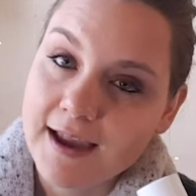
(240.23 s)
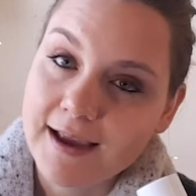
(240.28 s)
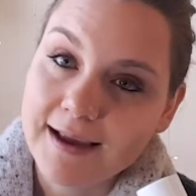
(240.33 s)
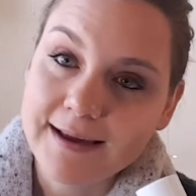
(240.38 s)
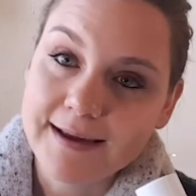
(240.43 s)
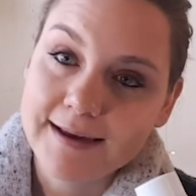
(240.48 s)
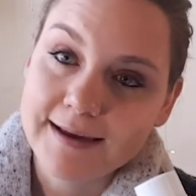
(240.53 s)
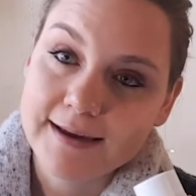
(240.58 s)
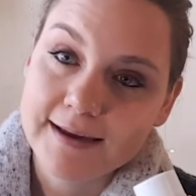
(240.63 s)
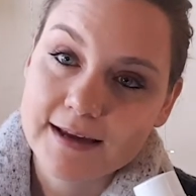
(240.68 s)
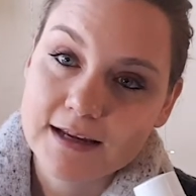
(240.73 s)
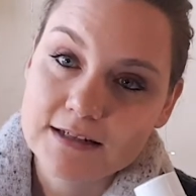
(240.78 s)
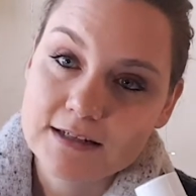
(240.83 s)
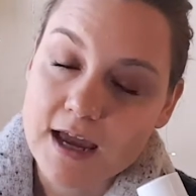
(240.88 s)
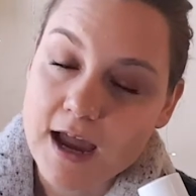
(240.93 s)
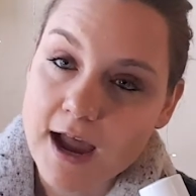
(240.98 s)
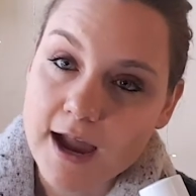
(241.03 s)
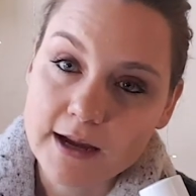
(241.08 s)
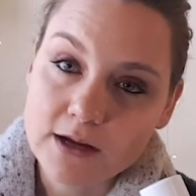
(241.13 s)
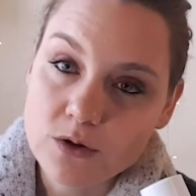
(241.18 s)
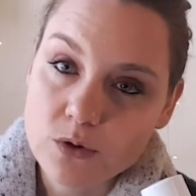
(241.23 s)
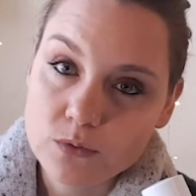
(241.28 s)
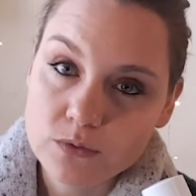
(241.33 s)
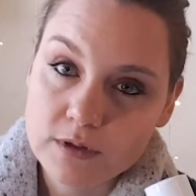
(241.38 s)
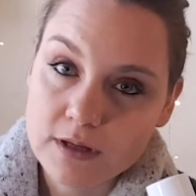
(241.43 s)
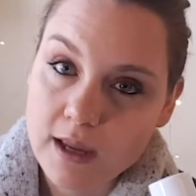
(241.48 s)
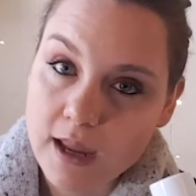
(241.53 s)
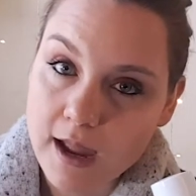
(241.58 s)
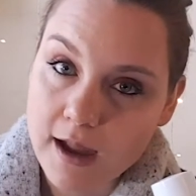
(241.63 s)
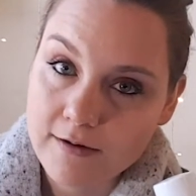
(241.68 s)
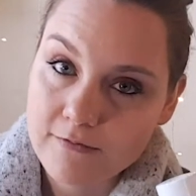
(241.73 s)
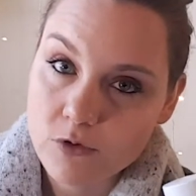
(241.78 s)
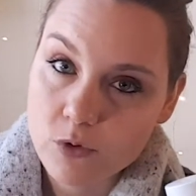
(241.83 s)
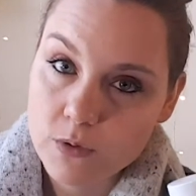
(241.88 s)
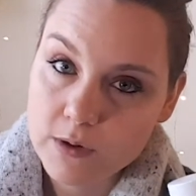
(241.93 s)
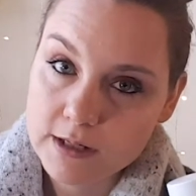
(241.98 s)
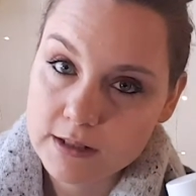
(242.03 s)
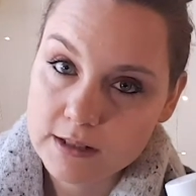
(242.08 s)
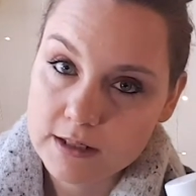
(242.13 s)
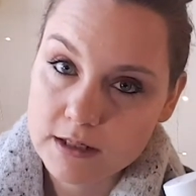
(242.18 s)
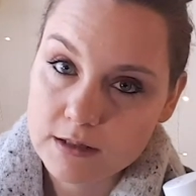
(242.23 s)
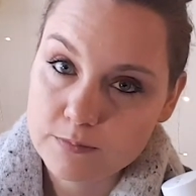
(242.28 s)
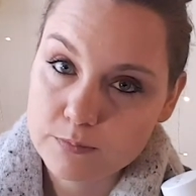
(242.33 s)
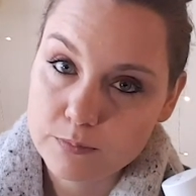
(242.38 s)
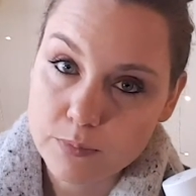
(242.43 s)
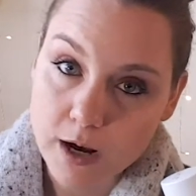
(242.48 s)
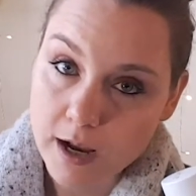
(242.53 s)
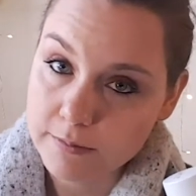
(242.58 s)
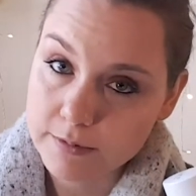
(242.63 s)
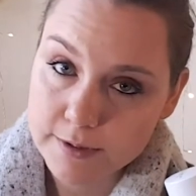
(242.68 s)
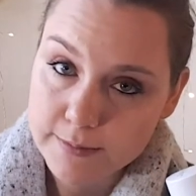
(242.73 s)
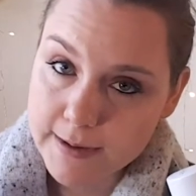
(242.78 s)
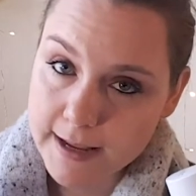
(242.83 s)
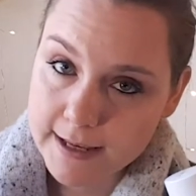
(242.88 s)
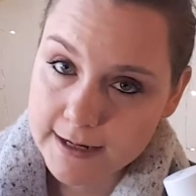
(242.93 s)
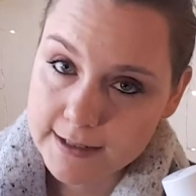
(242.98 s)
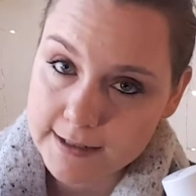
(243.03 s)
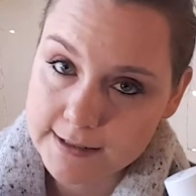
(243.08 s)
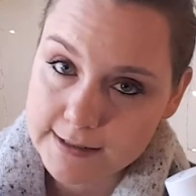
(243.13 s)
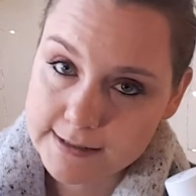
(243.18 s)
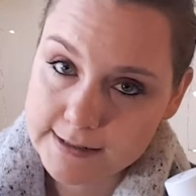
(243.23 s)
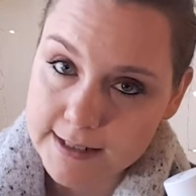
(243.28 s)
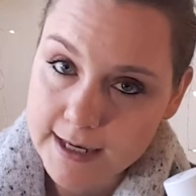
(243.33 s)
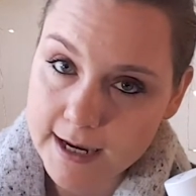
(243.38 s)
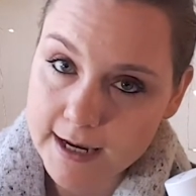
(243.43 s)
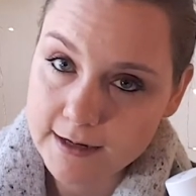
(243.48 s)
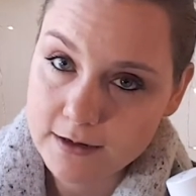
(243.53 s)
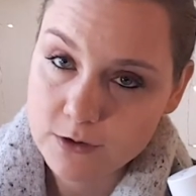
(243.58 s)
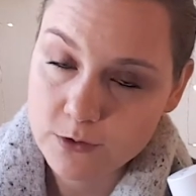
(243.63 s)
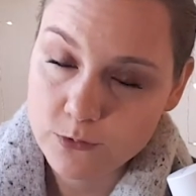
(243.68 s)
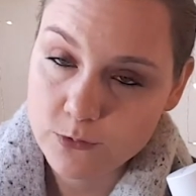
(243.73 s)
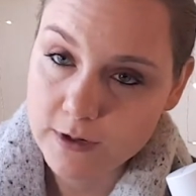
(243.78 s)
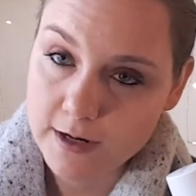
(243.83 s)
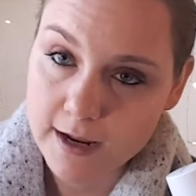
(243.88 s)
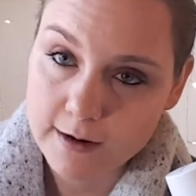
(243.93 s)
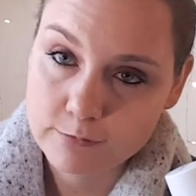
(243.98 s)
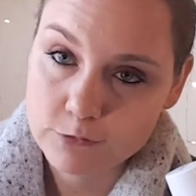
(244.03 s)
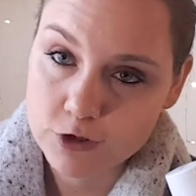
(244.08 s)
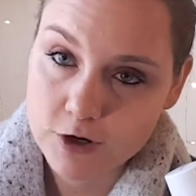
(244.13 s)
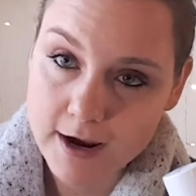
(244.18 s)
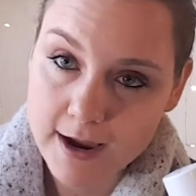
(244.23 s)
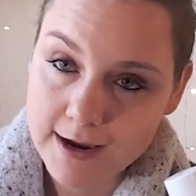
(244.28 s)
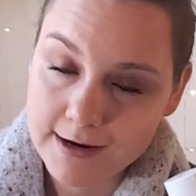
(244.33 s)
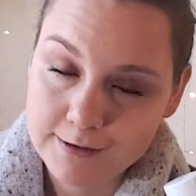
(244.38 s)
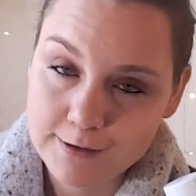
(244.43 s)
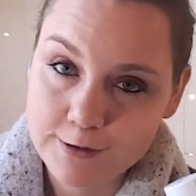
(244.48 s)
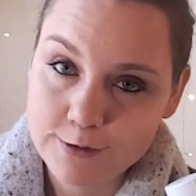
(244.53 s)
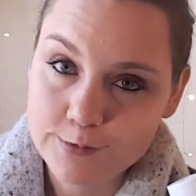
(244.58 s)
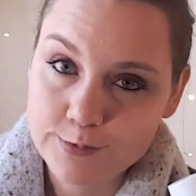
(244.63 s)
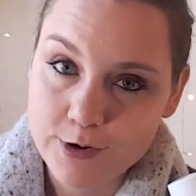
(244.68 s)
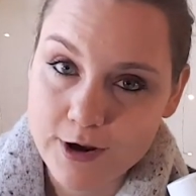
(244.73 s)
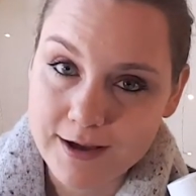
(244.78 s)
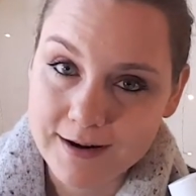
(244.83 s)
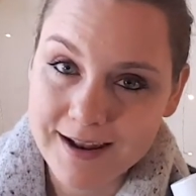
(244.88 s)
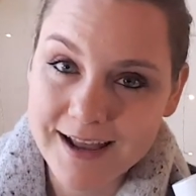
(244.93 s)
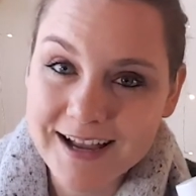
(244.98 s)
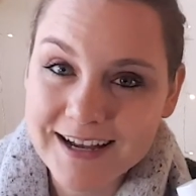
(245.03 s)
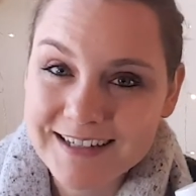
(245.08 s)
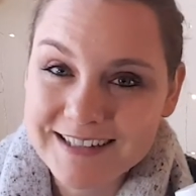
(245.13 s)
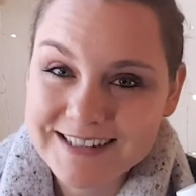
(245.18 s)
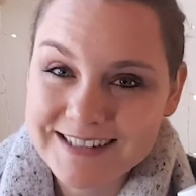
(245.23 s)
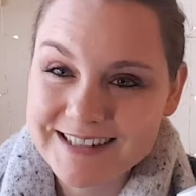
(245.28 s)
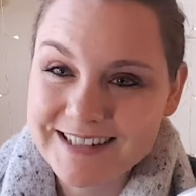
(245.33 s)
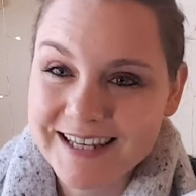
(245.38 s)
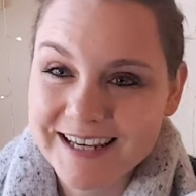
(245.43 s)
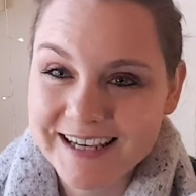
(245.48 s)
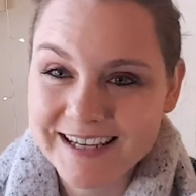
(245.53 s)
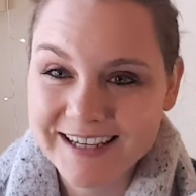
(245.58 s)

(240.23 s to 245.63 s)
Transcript: And I only have oily, problematic skin when I'm trying new products.